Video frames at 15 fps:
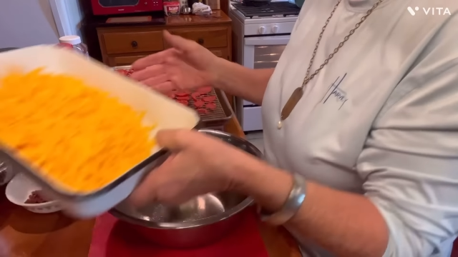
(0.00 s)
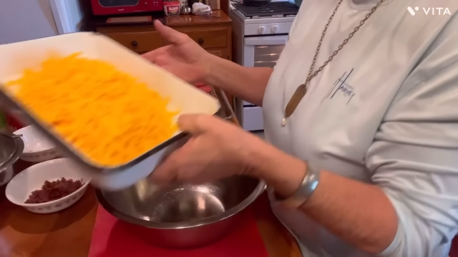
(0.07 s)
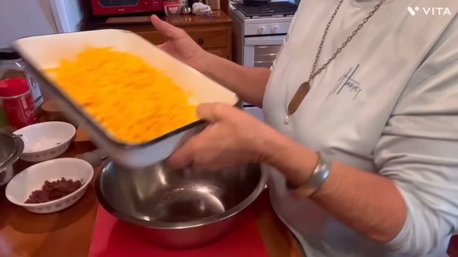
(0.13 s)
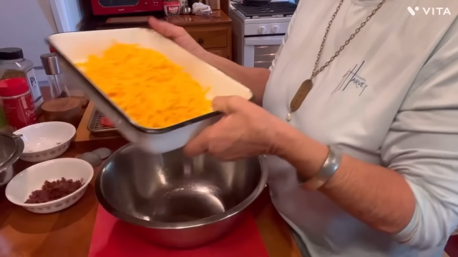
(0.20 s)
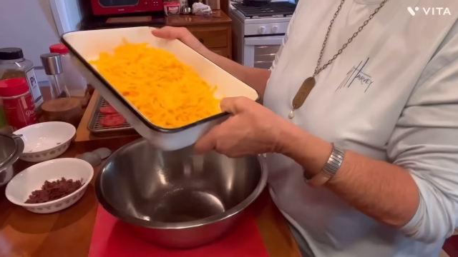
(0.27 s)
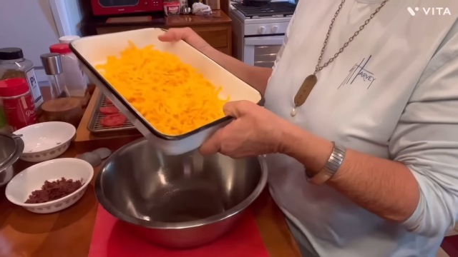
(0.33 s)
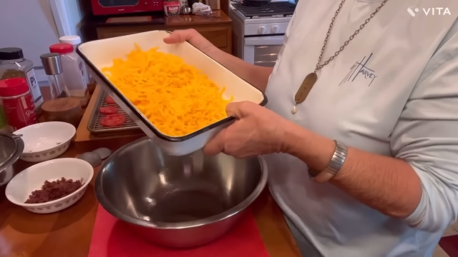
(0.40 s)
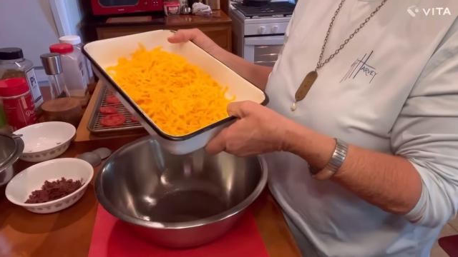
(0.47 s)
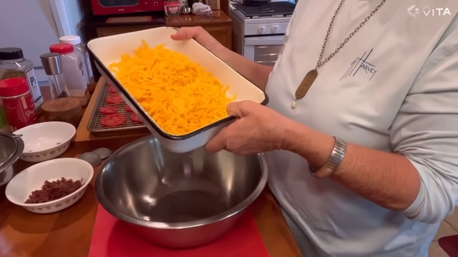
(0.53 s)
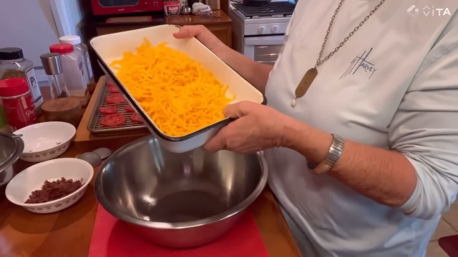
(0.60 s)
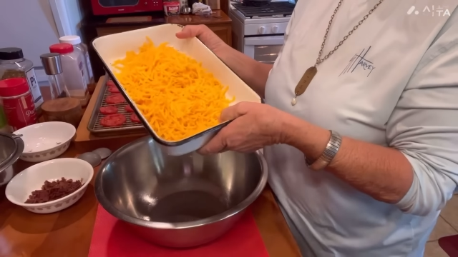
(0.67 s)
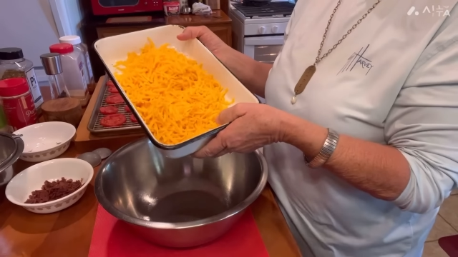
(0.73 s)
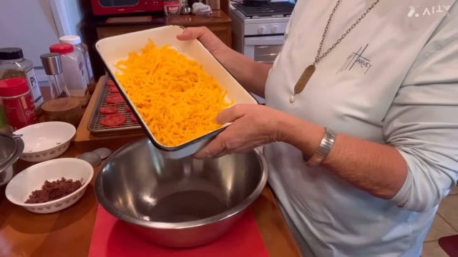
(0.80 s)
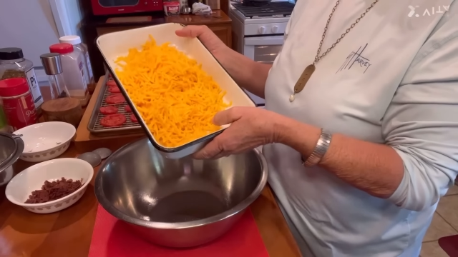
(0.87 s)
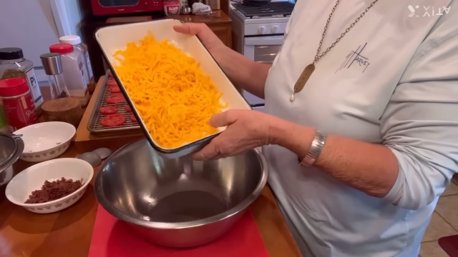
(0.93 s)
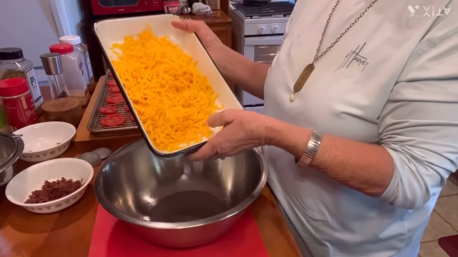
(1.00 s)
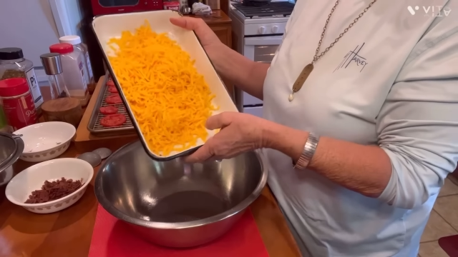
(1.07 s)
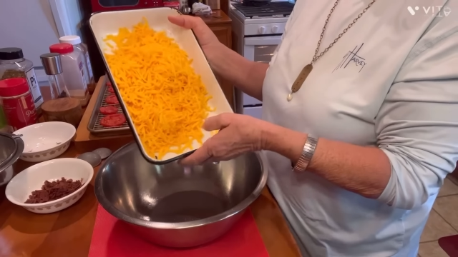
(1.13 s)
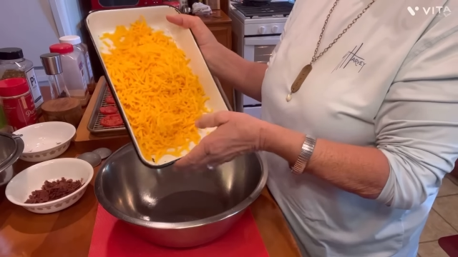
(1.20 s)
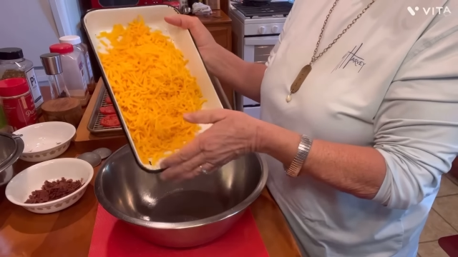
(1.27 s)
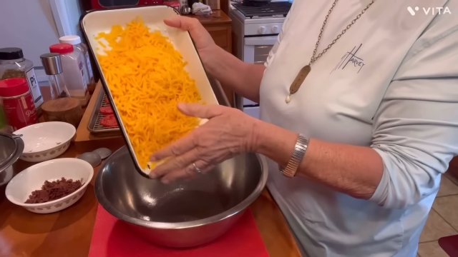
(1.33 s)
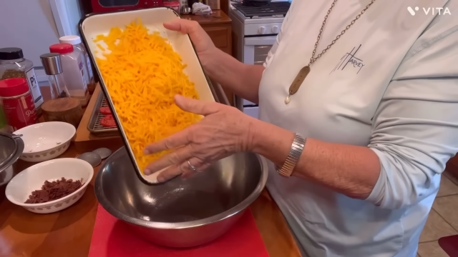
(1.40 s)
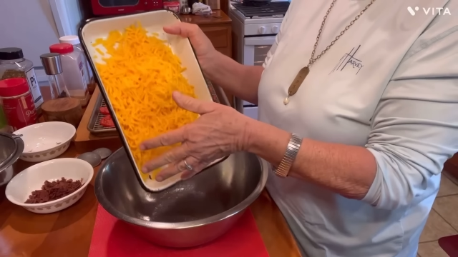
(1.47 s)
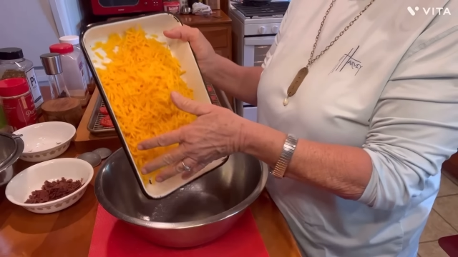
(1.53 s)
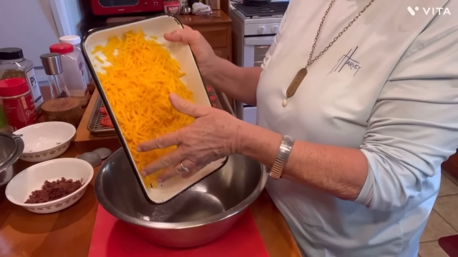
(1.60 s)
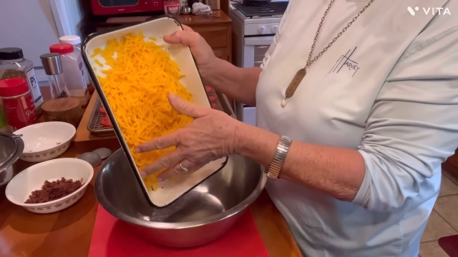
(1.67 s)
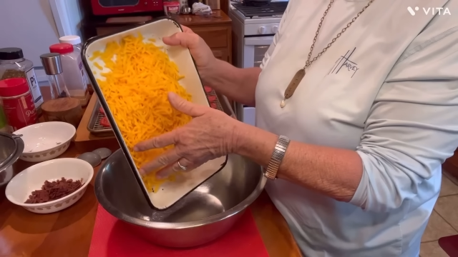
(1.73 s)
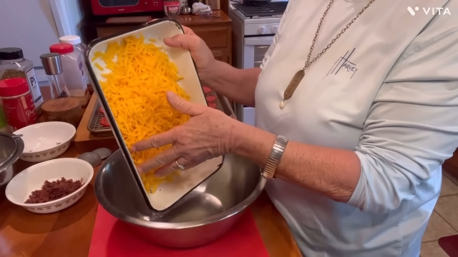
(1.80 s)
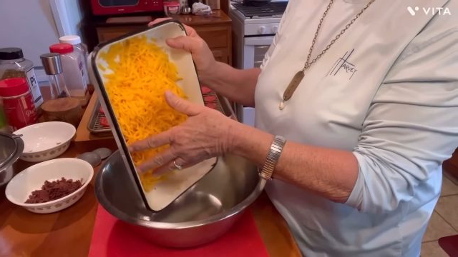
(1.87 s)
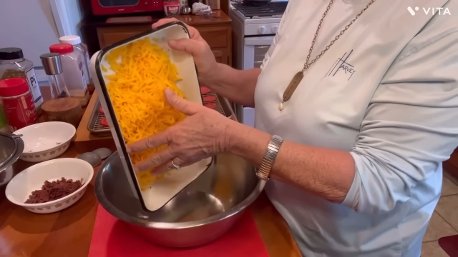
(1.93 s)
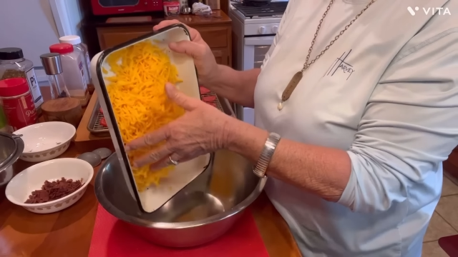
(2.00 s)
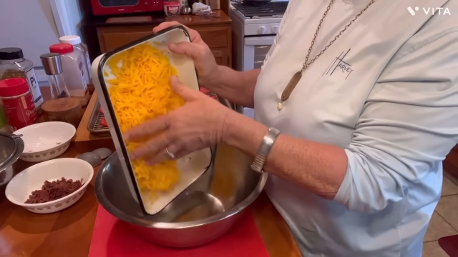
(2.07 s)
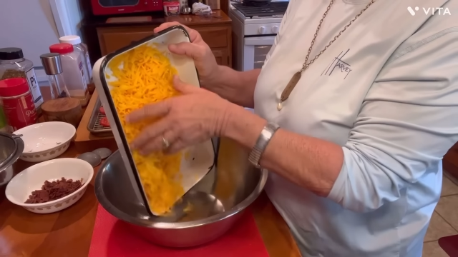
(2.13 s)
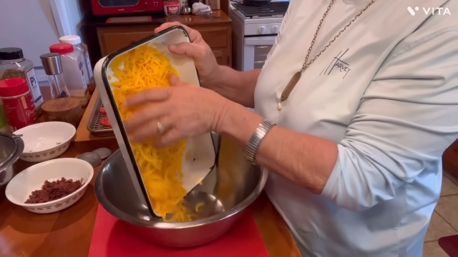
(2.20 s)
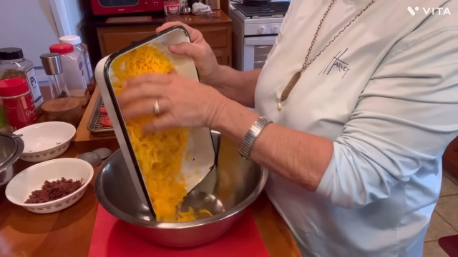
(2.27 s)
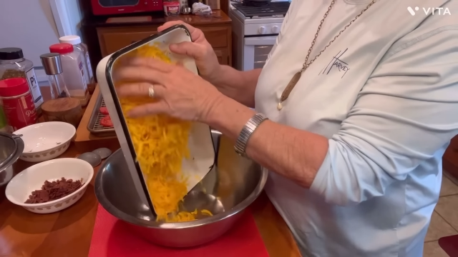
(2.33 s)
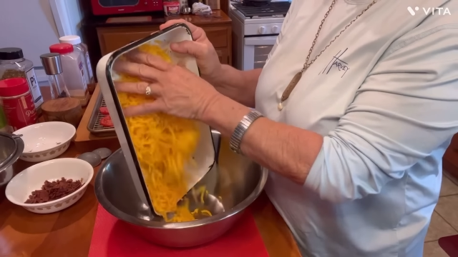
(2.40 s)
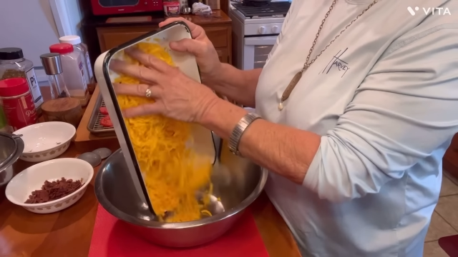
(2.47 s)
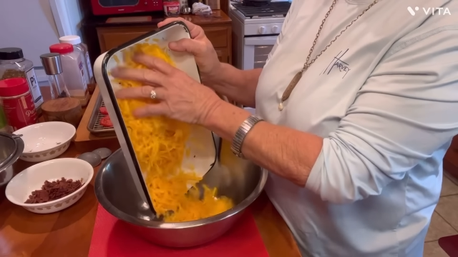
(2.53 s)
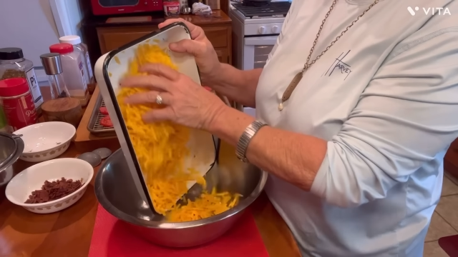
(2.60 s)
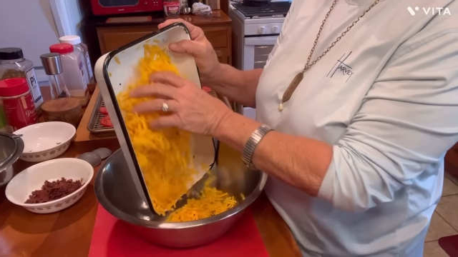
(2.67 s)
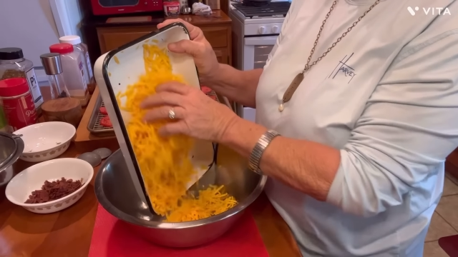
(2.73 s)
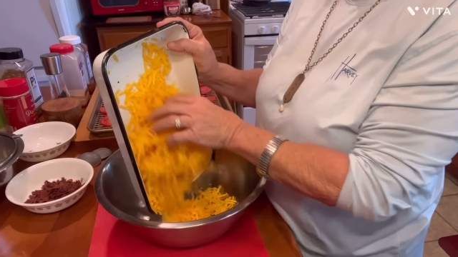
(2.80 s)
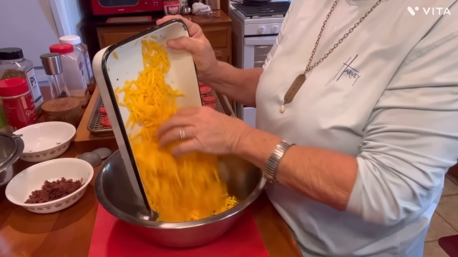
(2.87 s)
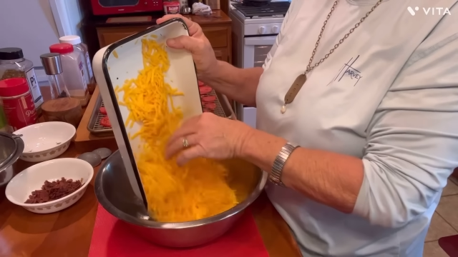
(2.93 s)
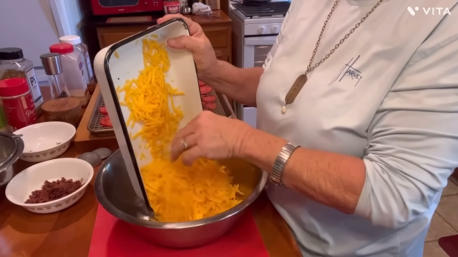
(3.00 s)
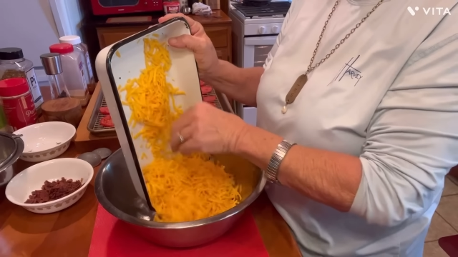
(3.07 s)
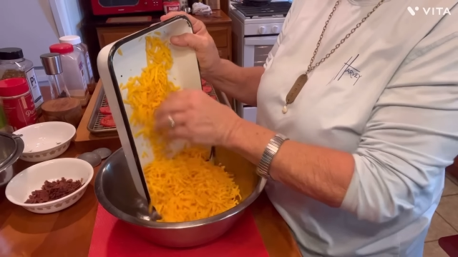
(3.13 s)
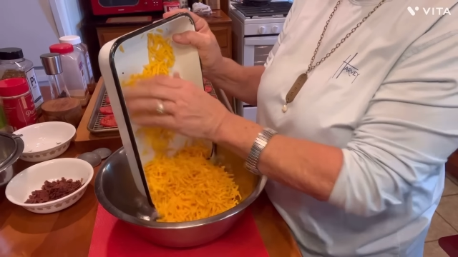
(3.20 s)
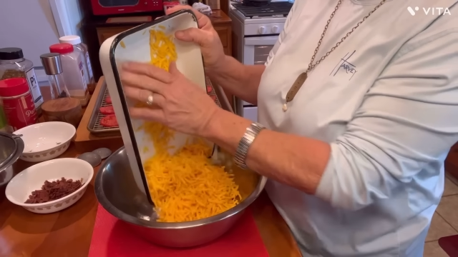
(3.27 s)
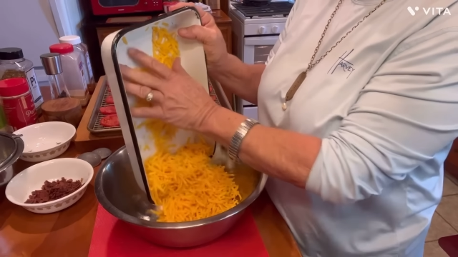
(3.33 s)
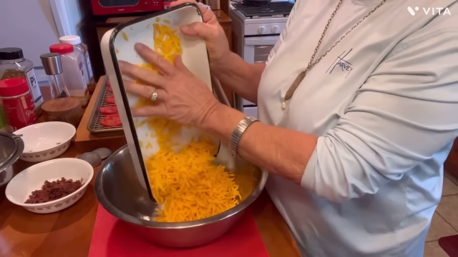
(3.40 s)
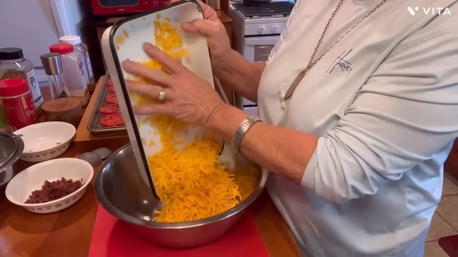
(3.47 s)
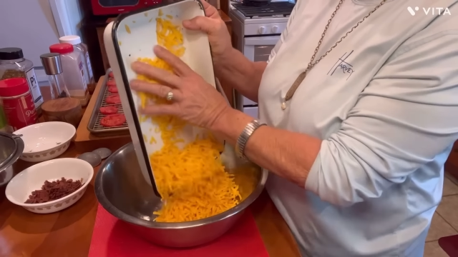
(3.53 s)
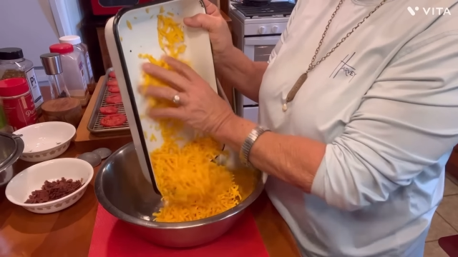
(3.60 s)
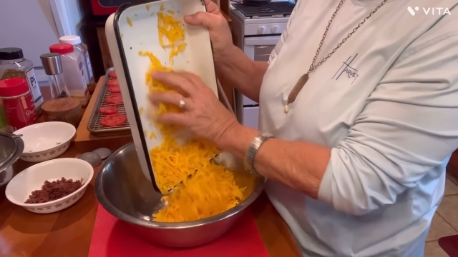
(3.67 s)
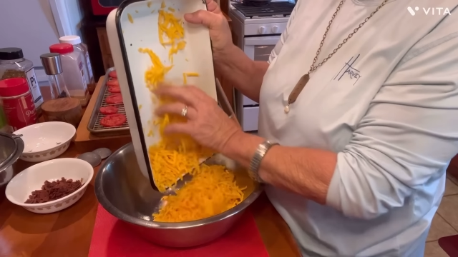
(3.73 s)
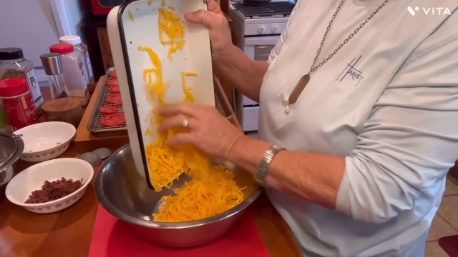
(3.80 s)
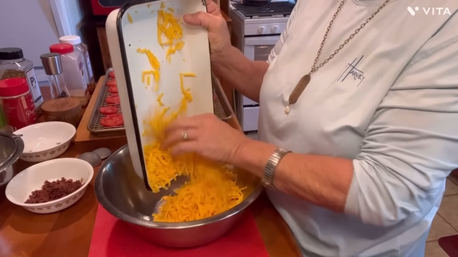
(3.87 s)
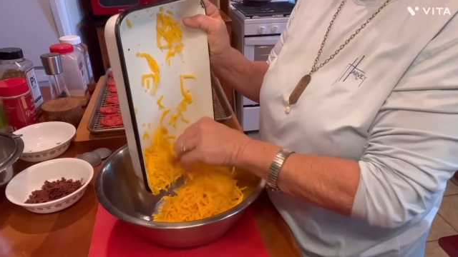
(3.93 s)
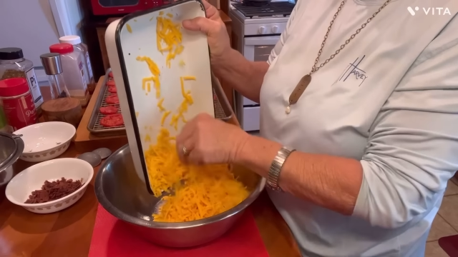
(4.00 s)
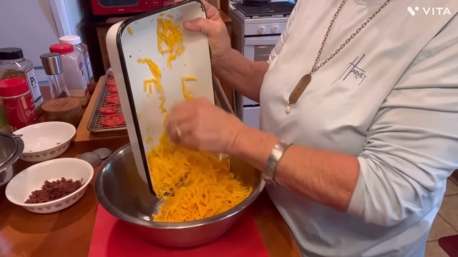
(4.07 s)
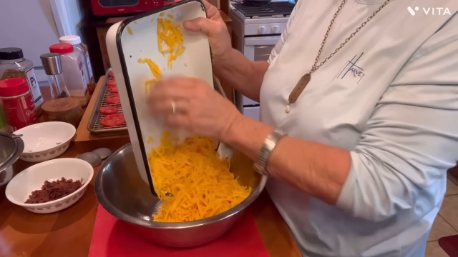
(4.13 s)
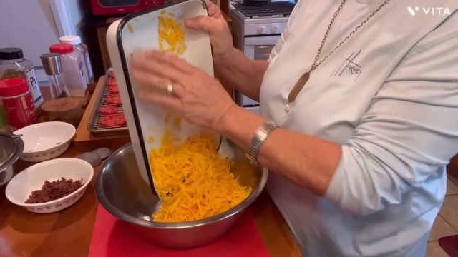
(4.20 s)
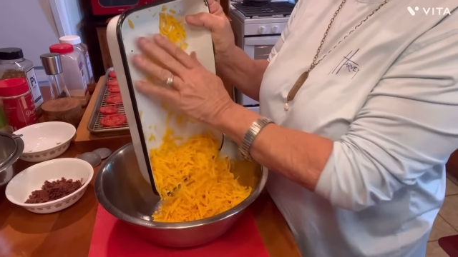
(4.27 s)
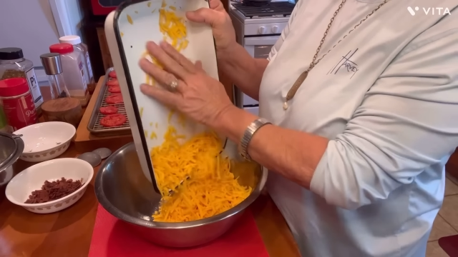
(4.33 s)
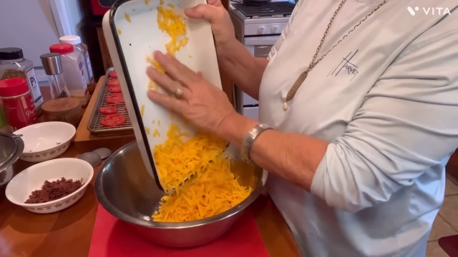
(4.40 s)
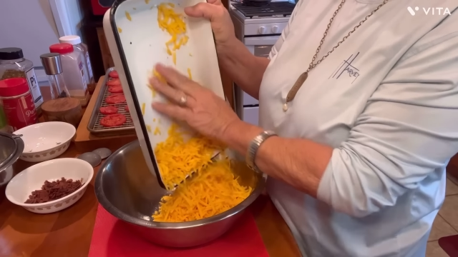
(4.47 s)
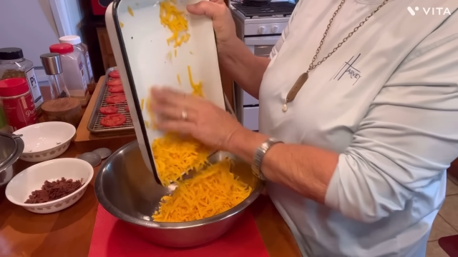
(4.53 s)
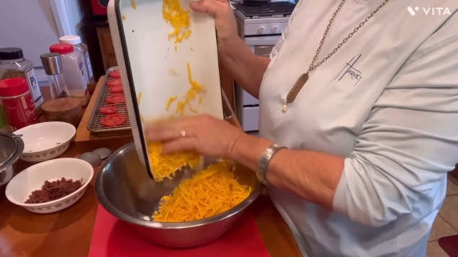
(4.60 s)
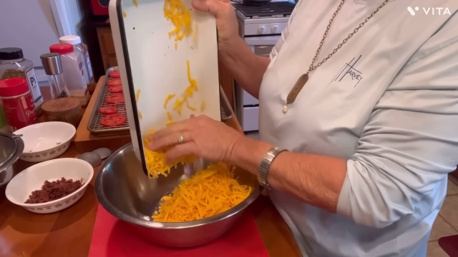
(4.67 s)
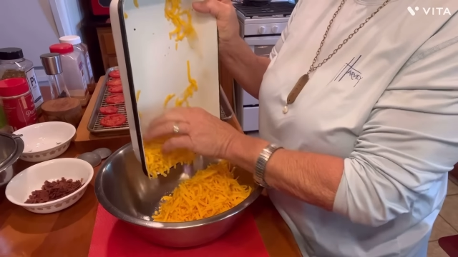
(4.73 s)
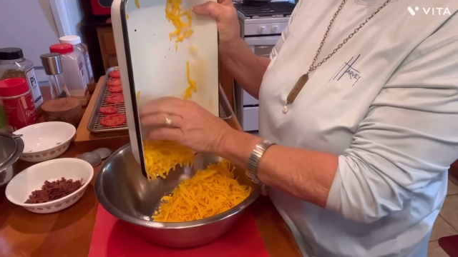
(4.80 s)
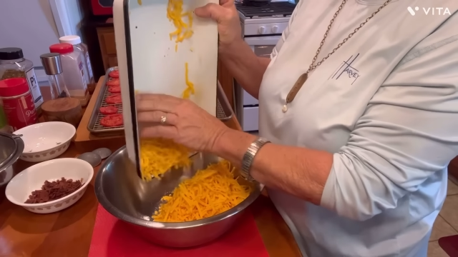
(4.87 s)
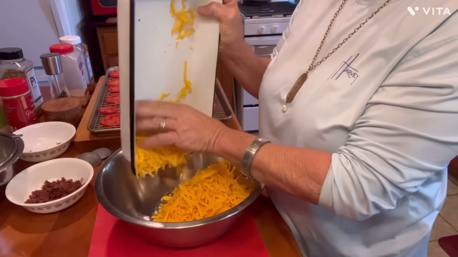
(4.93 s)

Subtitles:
No face is visible, so there are no lips to read.